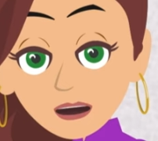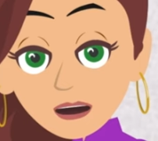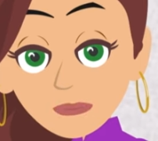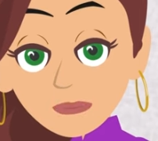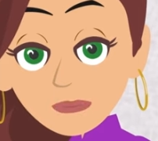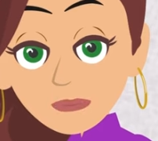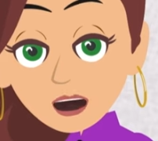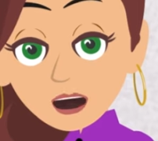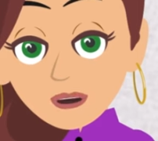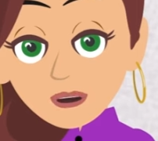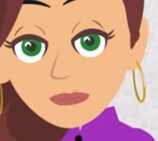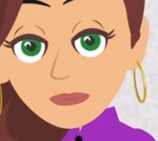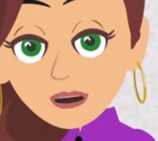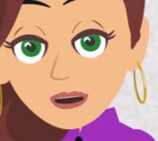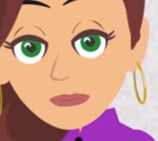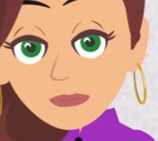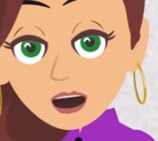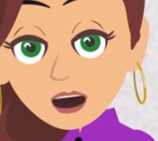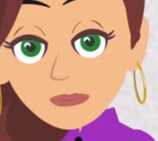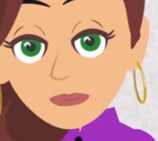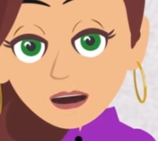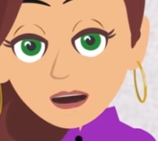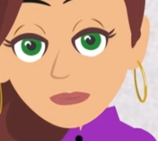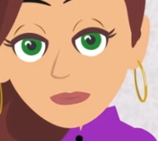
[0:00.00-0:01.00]
yourself to
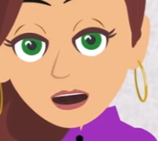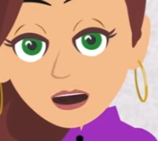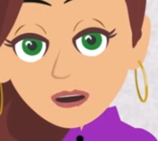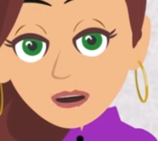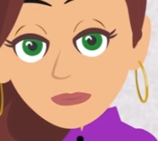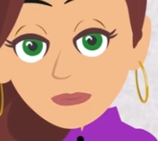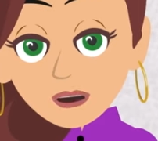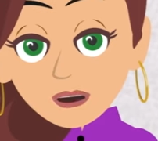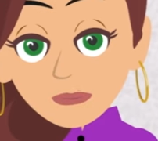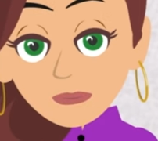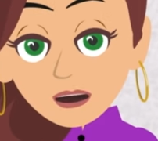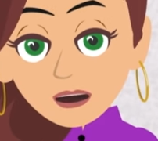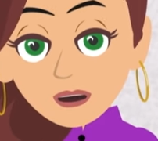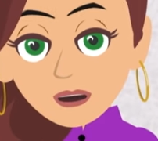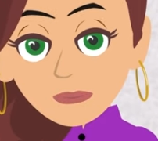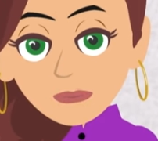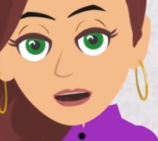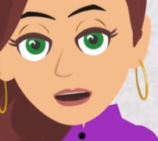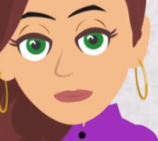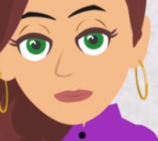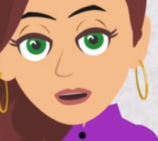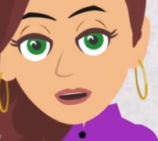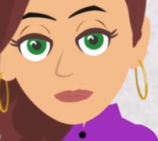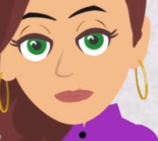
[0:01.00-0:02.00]
pick and choose the things
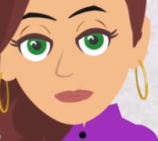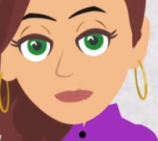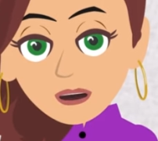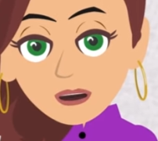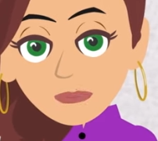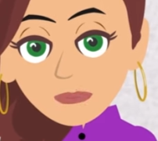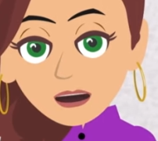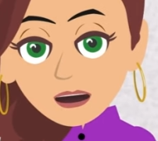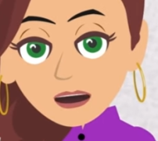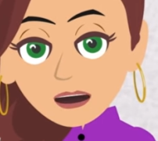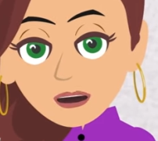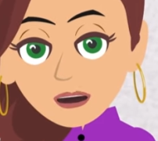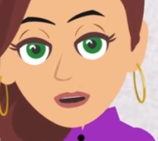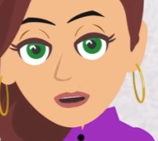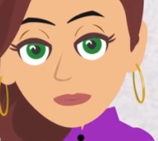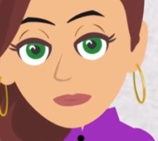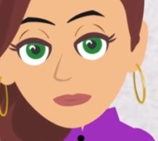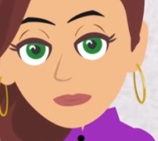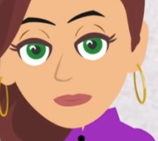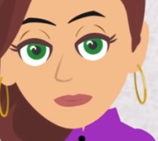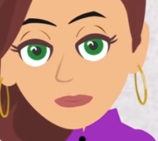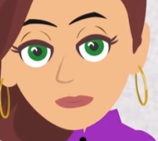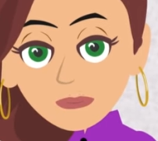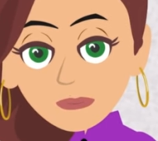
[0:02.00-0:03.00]
that you prefer?
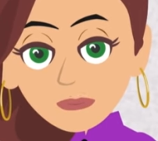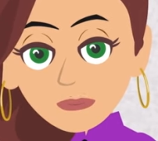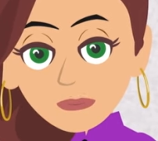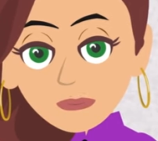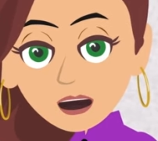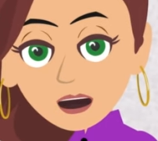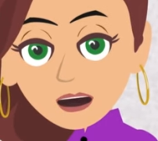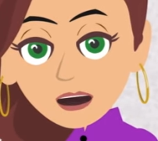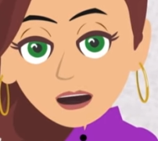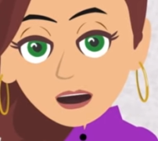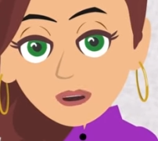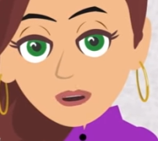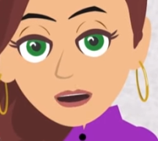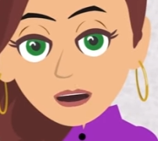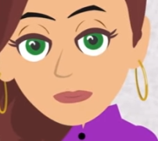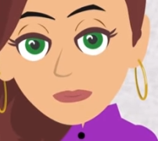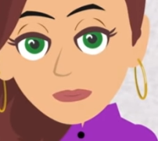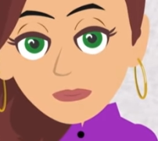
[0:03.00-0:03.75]
And yet with